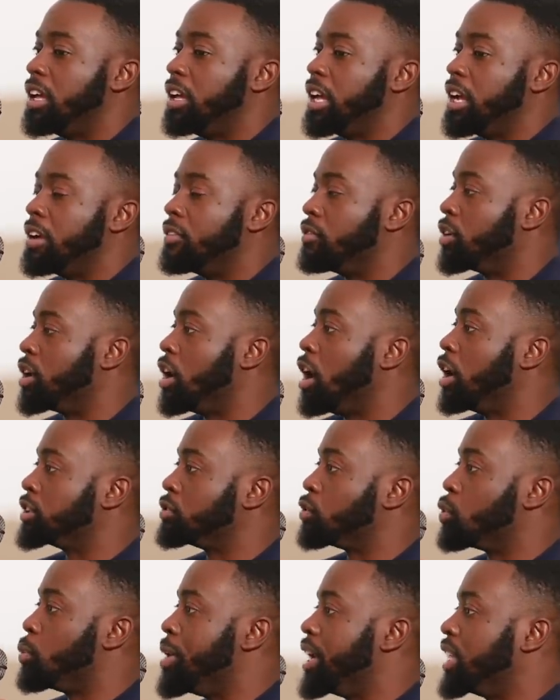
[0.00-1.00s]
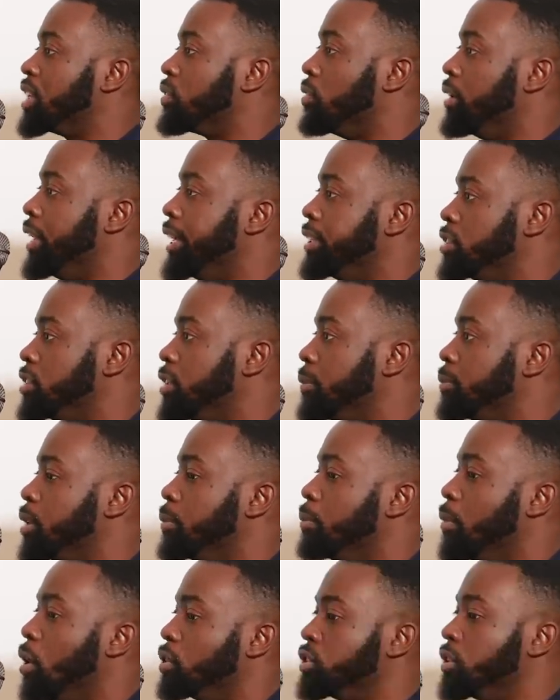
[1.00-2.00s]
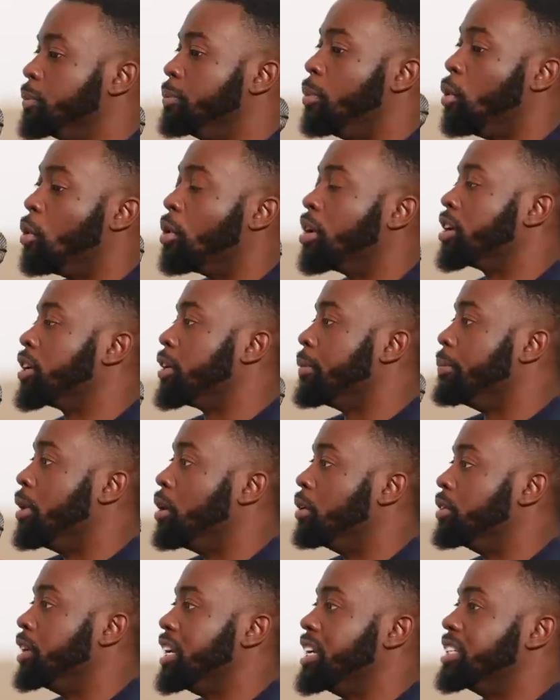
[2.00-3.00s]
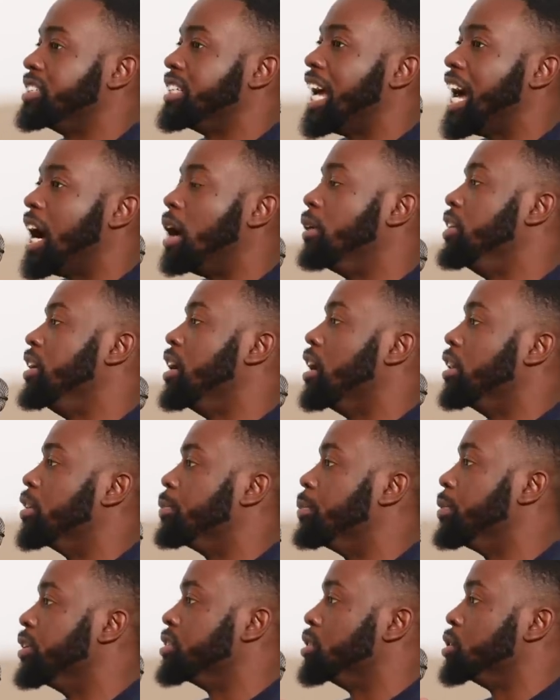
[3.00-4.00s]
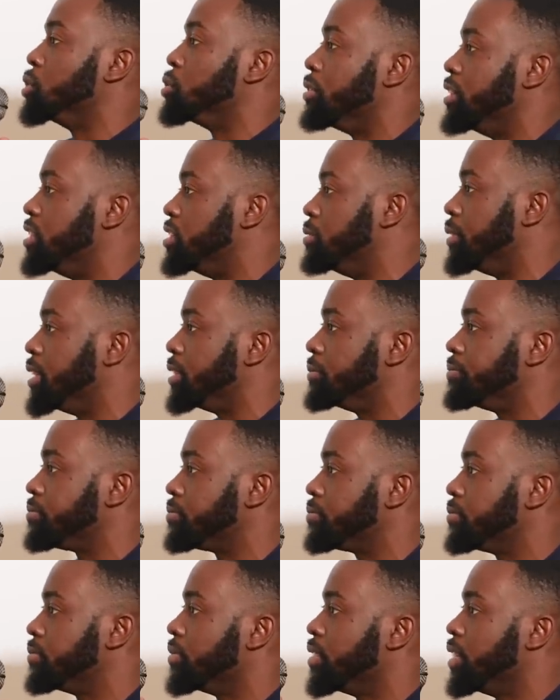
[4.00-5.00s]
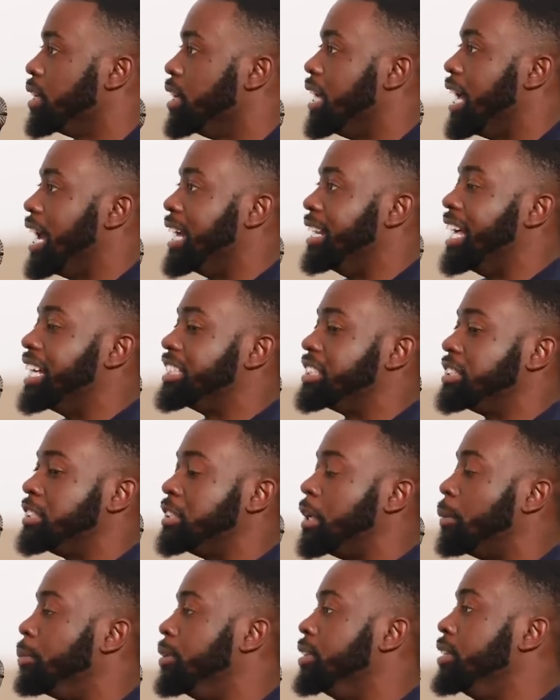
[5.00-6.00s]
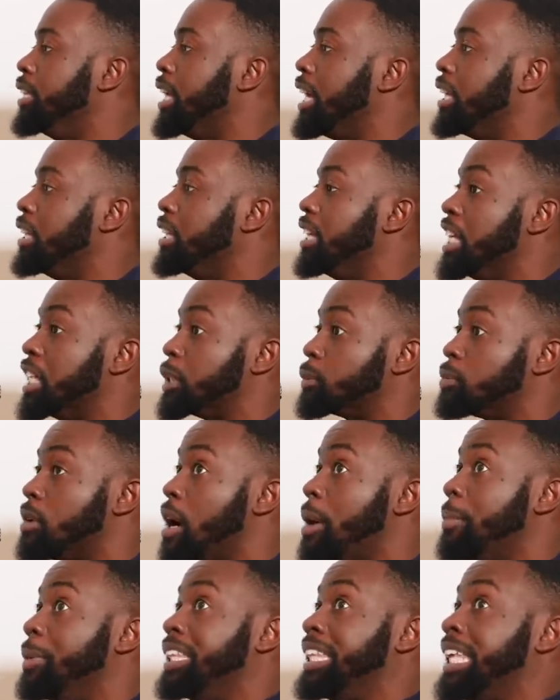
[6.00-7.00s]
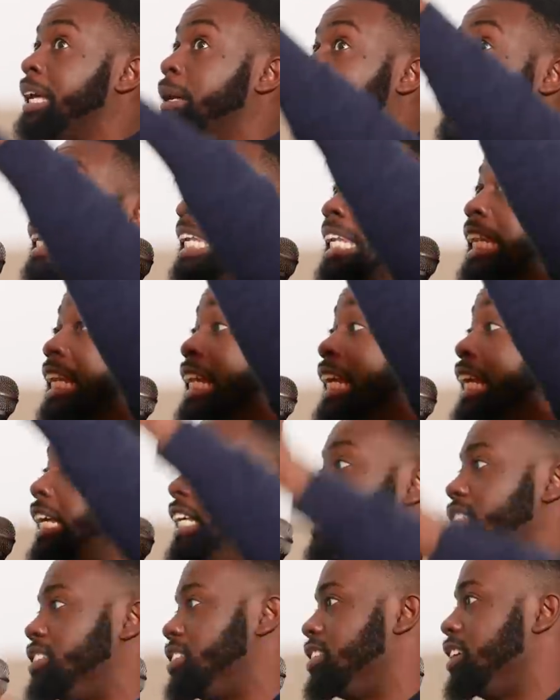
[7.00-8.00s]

in regards to romantic relationship, the most important component is how the other person treats me. Sure. And that's something that is probably the least